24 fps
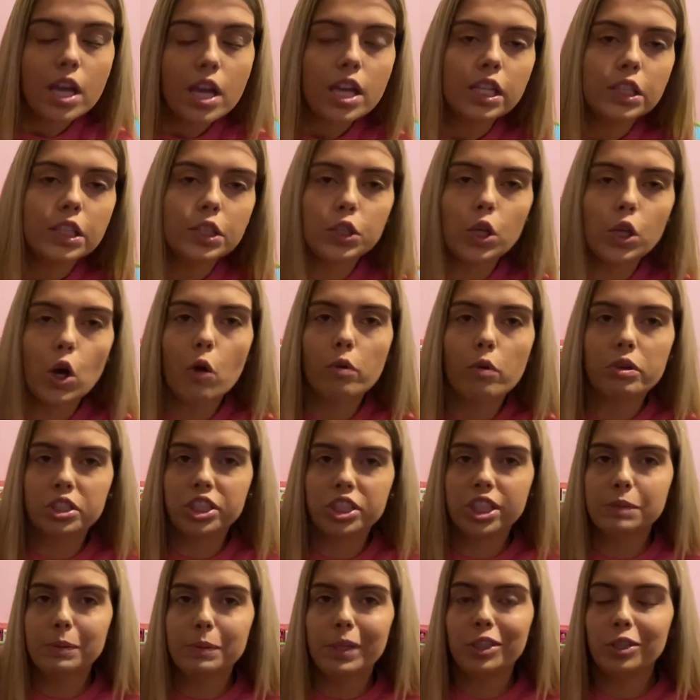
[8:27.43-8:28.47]
So
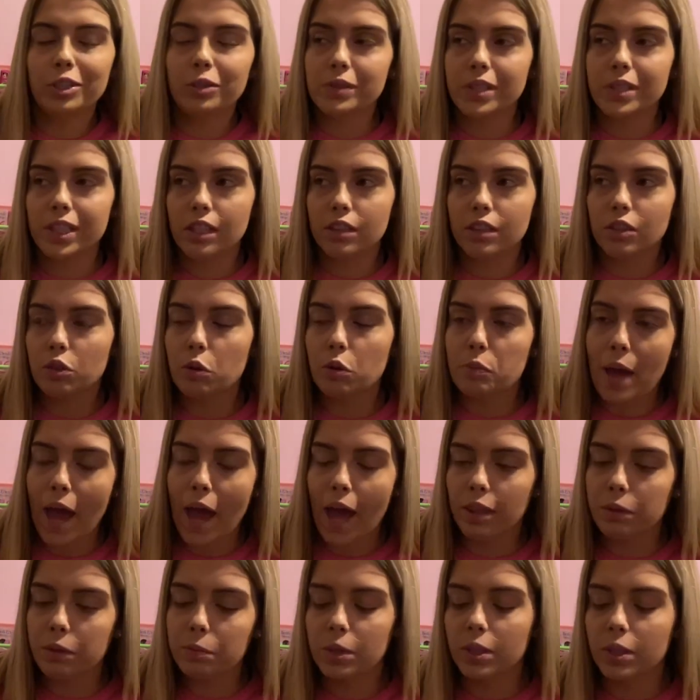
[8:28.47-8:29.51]
she's been using a little
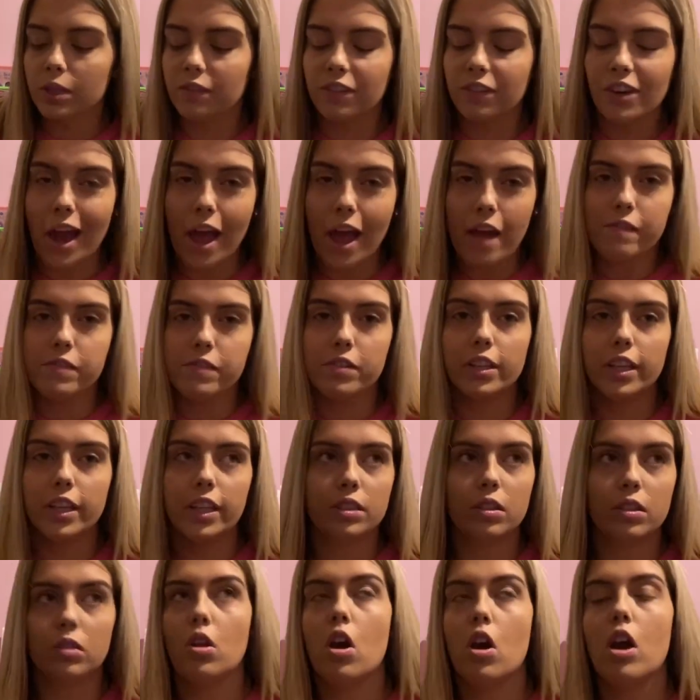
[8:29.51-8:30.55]
bath book forever, like
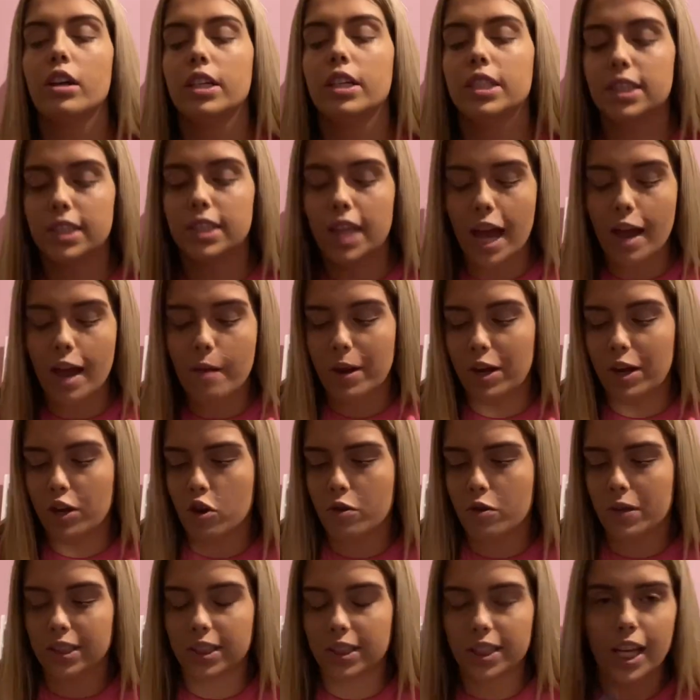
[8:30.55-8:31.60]
the longest time. I know
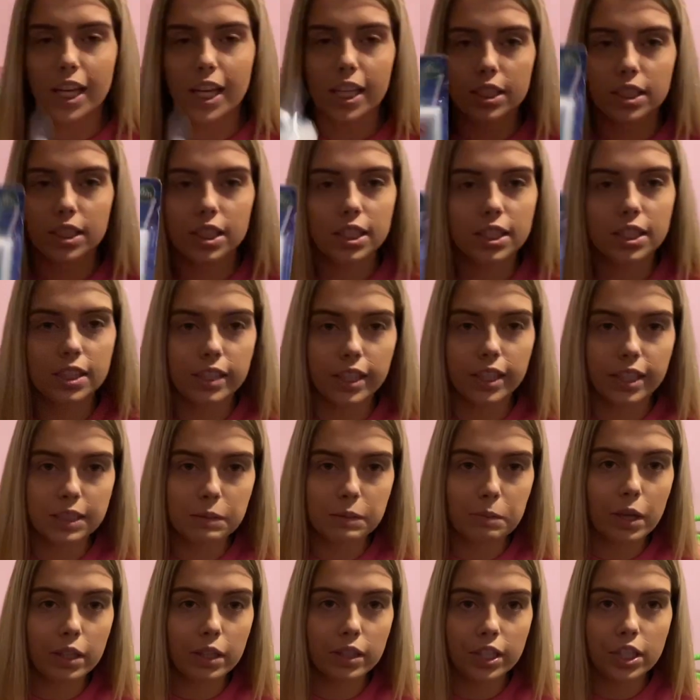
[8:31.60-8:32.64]
it says 6
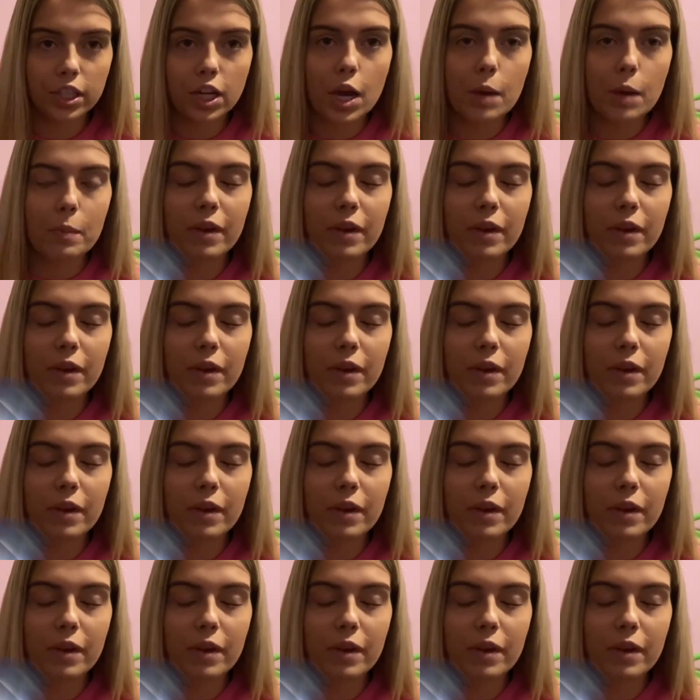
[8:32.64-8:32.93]
month and up.